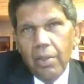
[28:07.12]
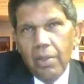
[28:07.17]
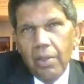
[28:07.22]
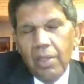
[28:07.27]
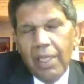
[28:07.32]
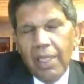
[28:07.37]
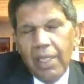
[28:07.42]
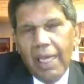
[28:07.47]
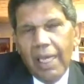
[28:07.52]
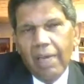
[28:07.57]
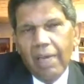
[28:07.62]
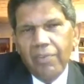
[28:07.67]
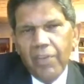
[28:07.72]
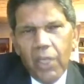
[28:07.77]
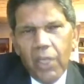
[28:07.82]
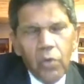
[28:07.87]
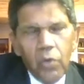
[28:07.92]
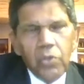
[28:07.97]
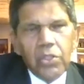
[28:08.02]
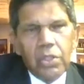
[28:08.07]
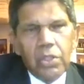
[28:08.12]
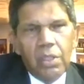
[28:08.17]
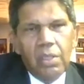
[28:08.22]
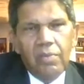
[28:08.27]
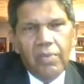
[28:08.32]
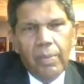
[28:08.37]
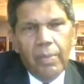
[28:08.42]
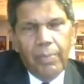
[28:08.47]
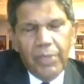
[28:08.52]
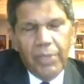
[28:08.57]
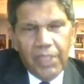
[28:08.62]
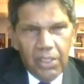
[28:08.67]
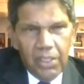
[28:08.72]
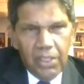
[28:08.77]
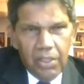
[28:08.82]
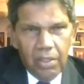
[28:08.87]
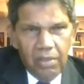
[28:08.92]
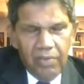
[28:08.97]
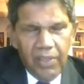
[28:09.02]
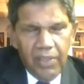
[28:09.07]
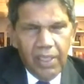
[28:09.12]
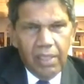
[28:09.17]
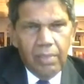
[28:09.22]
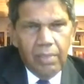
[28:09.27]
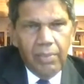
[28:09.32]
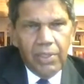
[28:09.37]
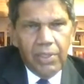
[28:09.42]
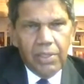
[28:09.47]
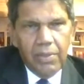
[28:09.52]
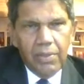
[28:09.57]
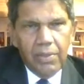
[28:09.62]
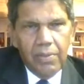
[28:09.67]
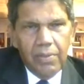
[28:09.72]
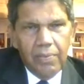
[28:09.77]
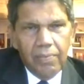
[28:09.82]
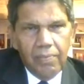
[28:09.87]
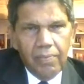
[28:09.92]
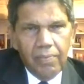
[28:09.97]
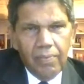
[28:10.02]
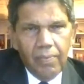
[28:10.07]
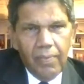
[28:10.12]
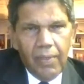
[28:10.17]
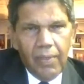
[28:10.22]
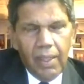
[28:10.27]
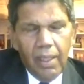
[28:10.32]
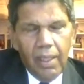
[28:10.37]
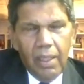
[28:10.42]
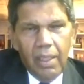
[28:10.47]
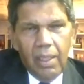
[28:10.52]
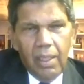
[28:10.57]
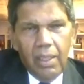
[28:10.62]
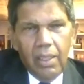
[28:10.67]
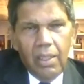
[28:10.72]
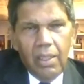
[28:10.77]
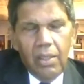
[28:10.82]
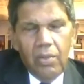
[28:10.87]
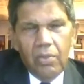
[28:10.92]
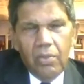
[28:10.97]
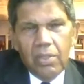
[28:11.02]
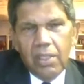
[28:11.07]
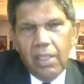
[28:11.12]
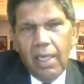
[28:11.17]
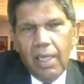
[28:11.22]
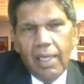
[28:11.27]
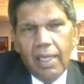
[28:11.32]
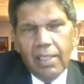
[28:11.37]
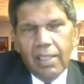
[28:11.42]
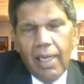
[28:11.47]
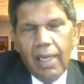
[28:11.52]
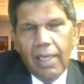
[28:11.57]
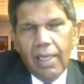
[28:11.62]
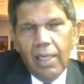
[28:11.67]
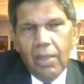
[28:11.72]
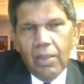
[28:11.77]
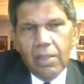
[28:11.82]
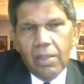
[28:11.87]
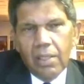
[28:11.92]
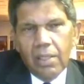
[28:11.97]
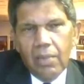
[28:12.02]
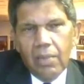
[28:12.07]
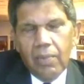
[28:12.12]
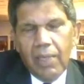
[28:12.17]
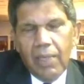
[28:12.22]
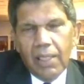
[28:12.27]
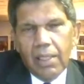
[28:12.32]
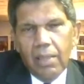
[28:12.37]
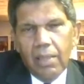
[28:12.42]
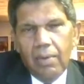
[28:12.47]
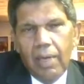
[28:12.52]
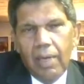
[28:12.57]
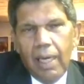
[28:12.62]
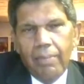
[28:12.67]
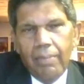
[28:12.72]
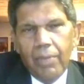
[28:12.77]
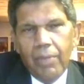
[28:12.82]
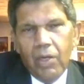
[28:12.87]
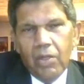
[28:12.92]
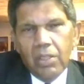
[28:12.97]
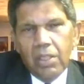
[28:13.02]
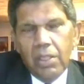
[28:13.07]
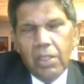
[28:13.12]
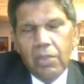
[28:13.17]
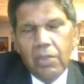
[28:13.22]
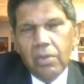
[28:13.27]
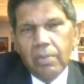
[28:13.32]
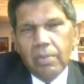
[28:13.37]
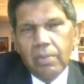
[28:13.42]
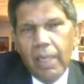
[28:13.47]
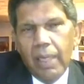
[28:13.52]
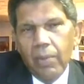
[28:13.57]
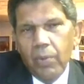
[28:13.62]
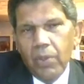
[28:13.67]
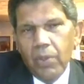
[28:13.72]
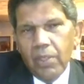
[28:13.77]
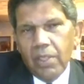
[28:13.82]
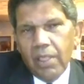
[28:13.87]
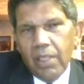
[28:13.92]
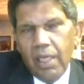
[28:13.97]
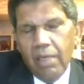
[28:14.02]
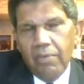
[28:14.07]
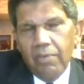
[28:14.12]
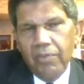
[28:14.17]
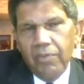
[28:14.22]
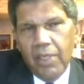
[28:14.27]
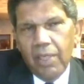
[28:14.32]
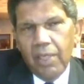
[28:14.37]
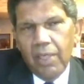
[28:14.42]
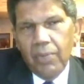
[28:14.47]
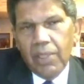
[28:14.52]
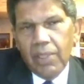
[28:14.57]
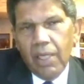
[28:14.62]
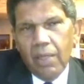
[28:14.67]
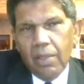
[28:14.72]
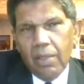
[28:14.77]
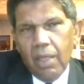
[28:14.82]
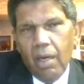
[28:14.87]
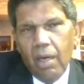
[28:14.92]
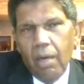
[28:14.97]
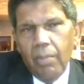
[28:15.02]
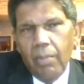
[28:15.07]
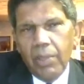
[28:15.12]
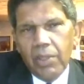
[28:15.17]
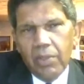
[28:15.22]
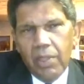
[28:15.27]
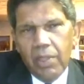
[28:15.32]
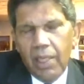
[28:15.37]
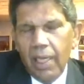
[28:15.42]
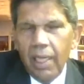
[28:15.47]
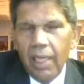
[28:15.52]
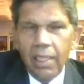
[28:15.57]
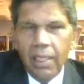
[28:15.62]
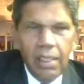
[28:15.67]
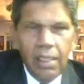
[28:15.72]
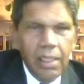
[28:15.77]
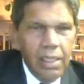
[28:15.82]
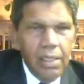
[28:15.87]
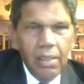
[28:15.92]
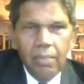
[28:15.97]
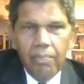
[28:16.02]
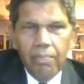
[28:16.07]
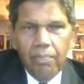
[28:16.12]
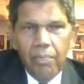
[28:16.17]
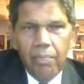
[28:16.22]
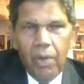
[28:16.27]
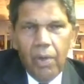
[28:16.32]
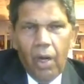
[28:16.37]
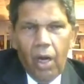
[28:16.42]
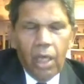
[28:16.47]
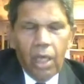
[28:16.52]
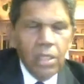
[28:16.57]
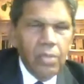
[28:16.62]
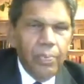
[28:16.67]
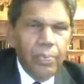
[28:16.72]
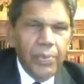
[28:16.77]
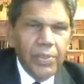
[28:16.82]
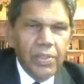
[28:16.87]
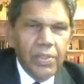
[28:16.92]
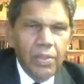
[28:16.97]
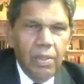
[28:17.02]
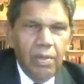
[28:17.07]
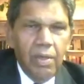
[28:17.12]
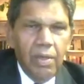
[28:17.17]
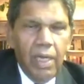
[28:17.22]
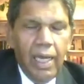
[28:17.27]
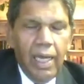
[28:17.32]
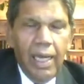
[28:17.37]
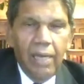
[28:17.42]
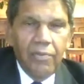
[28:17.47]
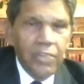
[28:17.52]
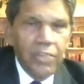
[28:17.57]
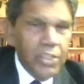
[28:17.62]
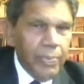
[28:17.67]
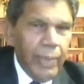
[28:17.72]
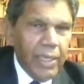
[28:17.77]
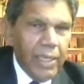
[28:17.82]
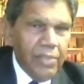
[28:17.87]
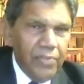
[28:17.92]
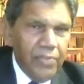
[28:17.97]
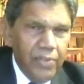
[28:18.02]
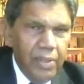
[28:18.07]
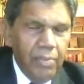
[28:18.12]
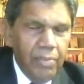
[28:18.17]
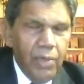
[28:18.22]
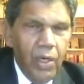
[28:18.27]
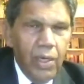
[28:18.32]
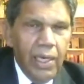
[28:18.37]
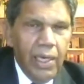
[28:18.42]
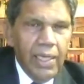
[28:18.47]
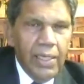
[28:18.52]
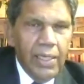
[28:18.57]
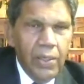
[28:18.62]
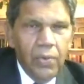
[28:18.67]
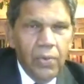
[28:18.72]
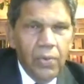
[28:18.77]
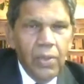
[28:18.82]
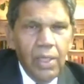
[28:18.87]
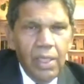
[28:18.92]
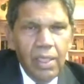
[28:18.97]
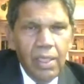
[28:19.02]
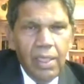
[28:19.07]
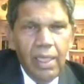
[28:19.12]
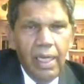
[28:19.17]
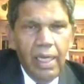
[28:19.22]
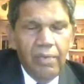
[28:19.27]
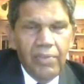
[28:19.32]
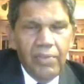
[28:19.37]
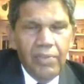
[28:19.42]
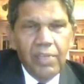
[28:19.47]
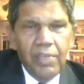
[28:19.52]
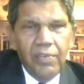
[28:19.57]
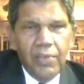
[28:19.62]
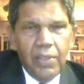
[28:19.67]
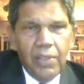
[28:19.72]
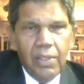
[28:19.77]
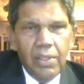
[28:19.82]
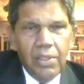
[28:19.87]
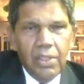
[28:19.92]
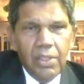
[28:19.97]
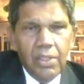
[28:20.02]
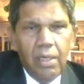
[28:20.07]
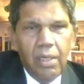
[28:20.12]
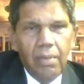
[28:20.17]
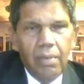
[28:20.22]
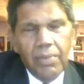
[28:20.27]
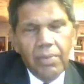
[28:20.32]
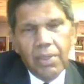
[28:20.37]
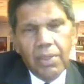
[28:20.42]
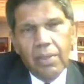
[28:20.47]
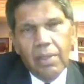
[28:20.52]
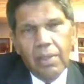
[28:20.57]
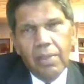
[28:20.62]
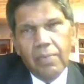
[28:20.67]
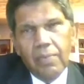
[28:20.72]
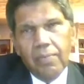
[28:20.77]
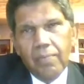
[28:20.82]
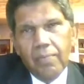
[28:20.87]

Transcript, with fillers: the evolution of the position of High Commissioner. You see, as I look at it right now, I'm going to use my words carefully and without comment on any occupant. I have respect for them all. I know they have a difficult job. So that